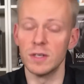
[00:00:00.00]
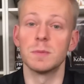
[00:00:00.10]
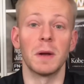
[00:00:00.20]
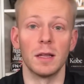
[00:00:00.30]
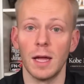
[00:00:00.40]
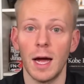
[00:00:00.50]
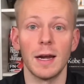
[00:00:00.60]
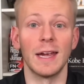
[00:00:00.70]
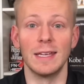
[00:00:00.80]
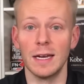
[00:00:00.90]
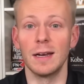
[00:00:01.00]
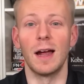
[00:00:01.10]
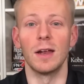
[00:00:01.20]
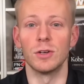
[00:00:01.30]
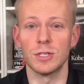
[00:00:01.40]
It's been a lot. I get it.
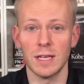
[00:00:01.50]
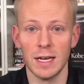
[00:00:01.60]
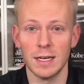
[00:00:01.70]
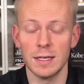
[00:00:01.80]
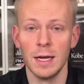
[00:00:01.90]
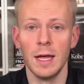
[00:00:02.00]
I understand it.